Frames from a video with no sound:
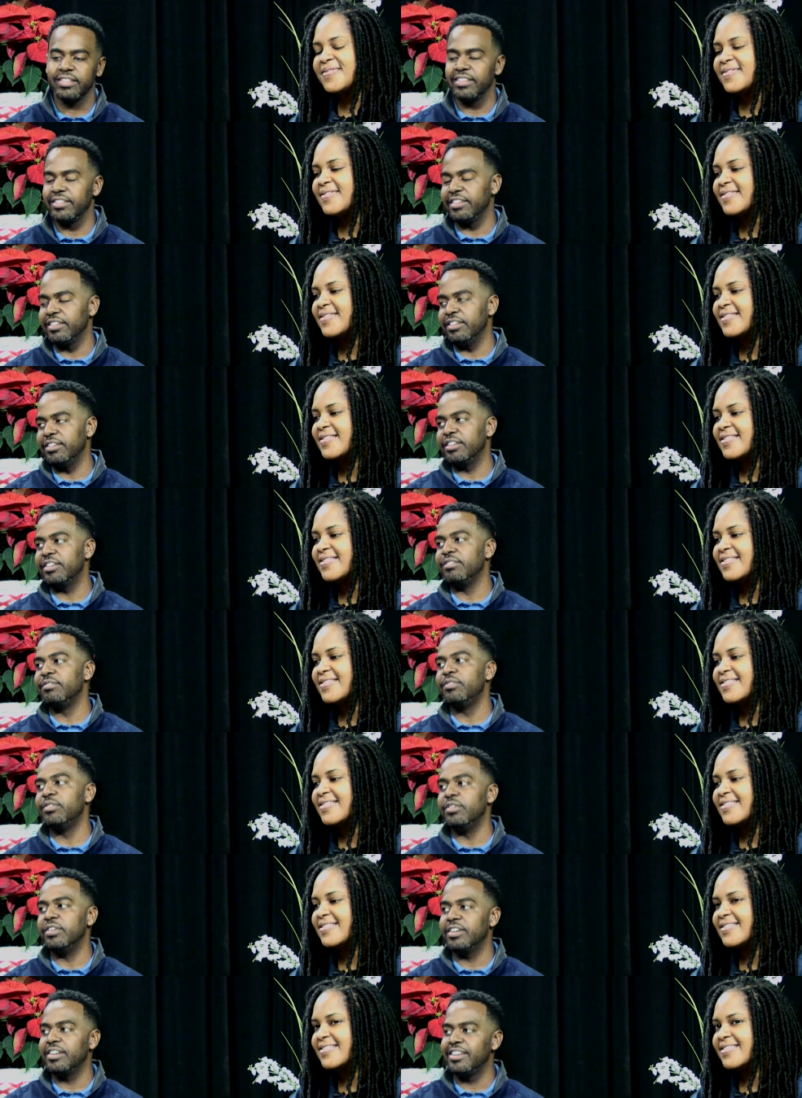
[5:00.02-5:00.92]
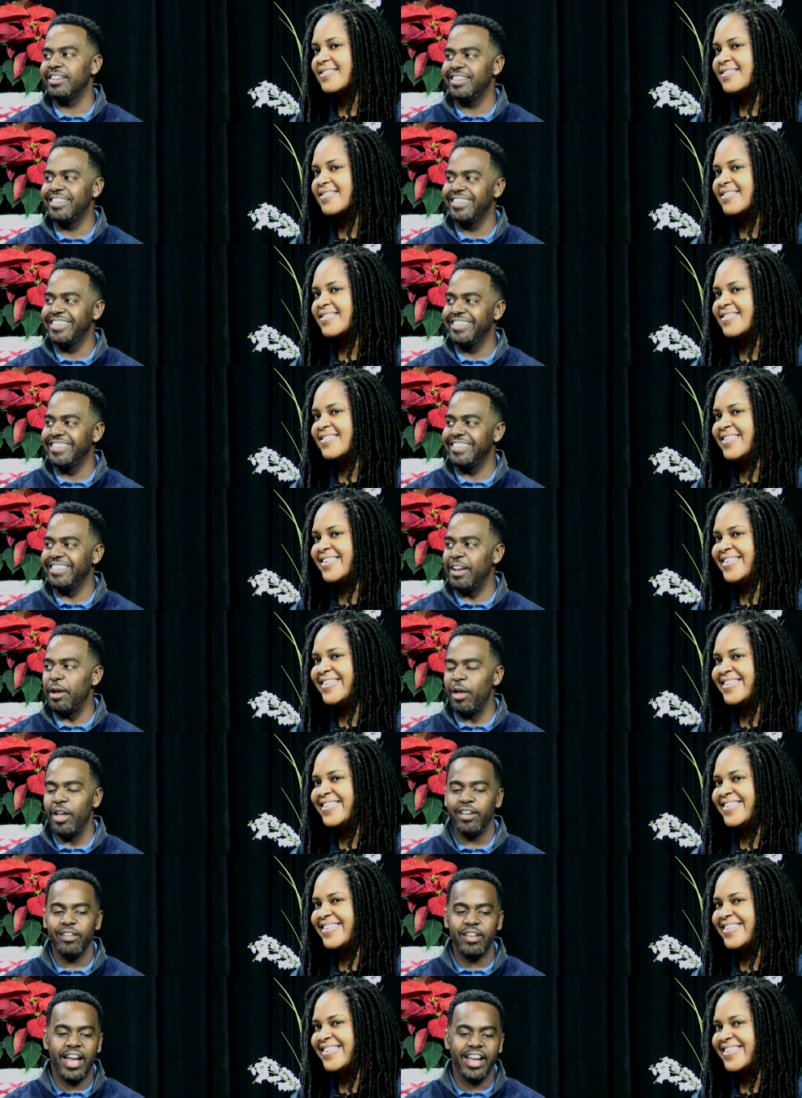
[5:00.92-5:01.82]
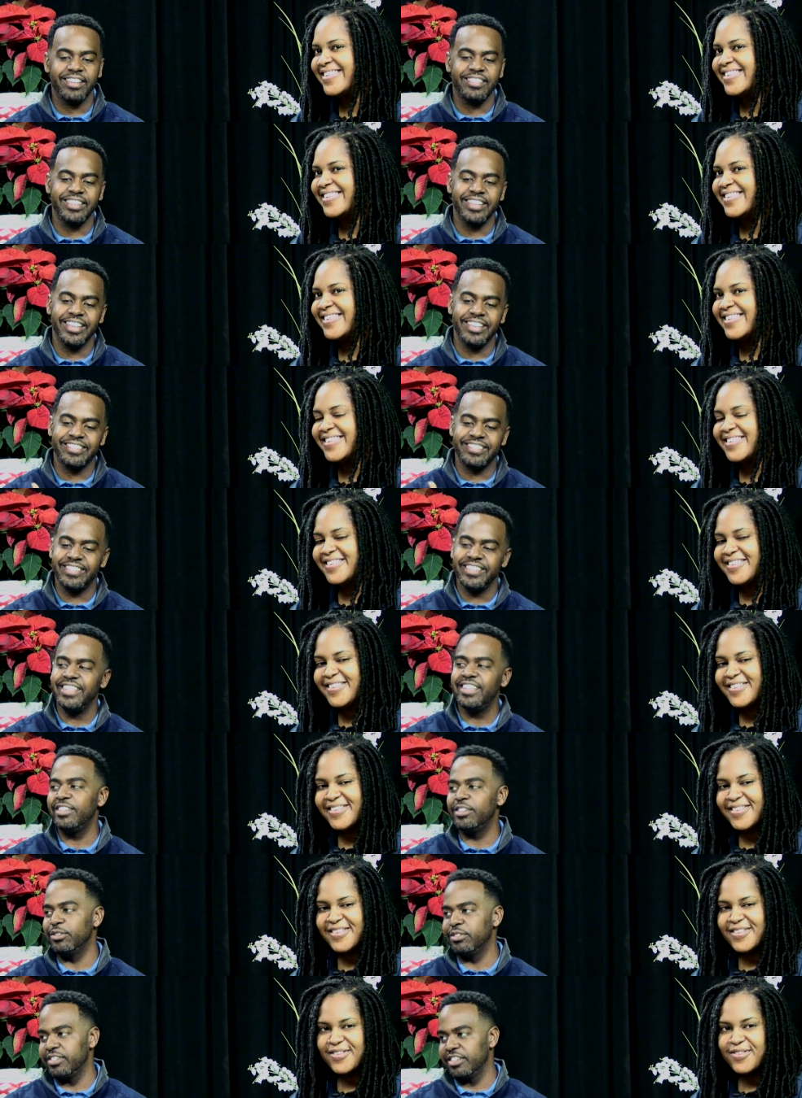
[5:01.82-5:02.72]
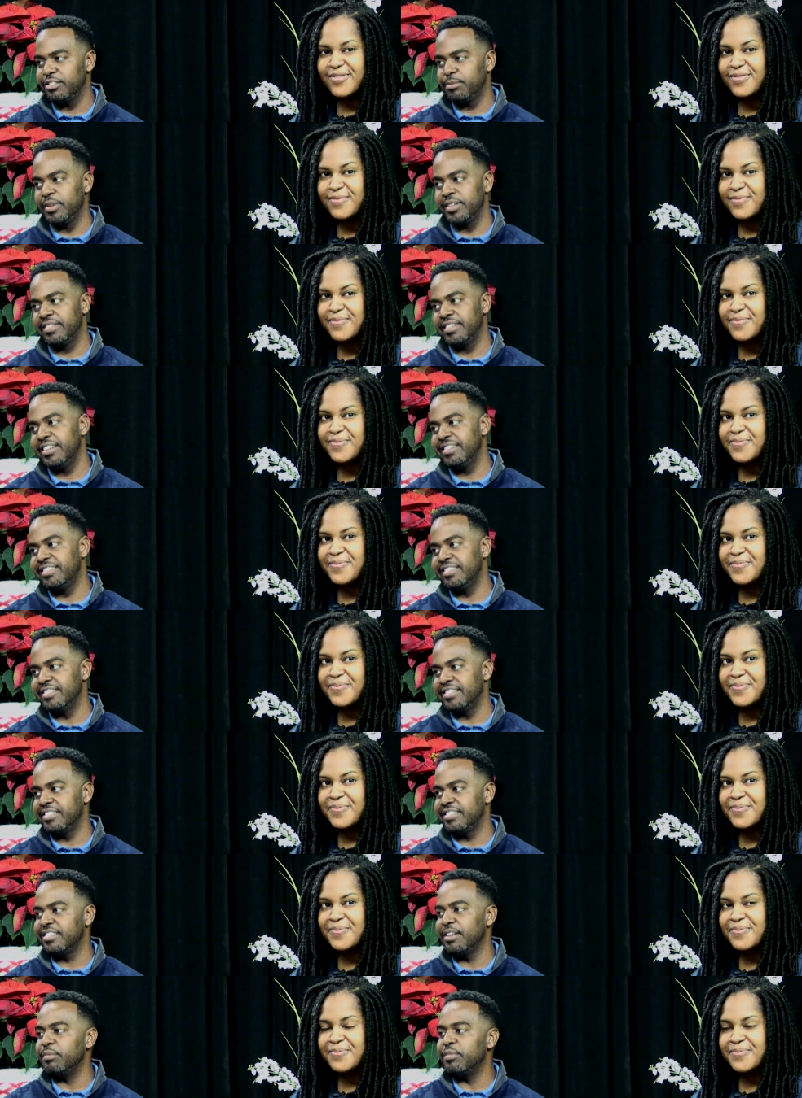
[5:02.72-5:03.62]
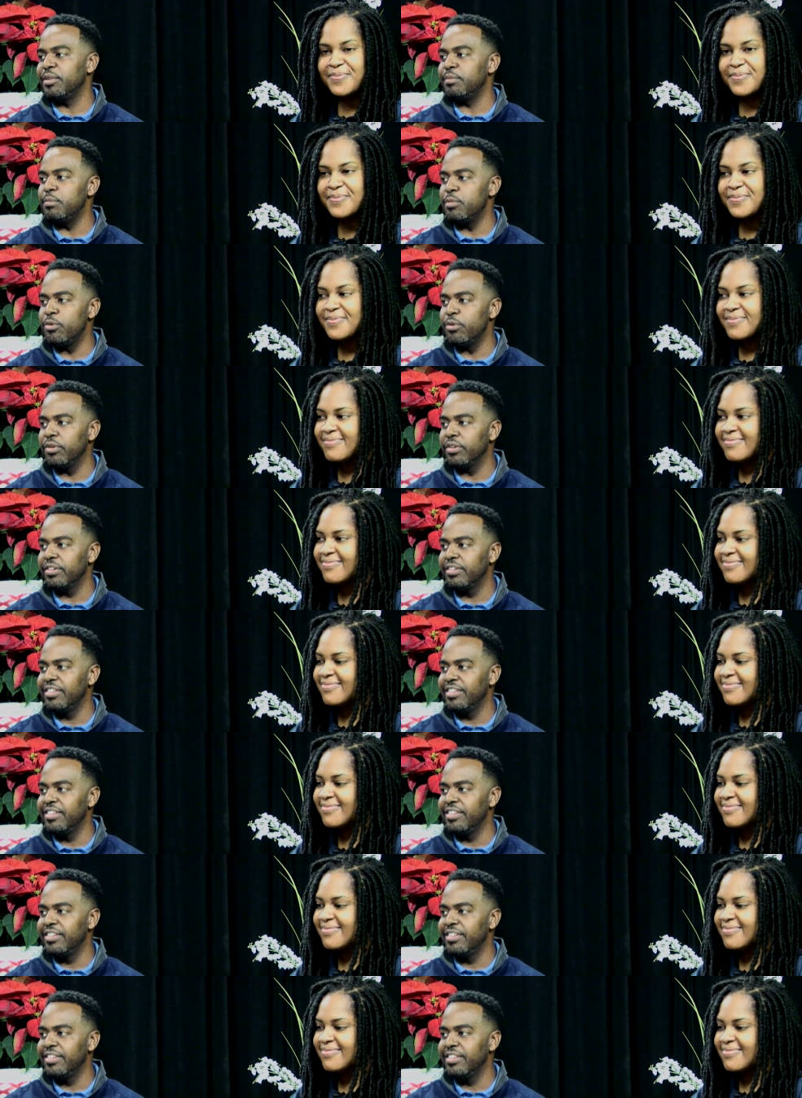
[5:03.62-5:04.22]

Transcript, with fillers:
Speaker 1: that they're looking for. Yes. And it, actually exceeding those expectations to something more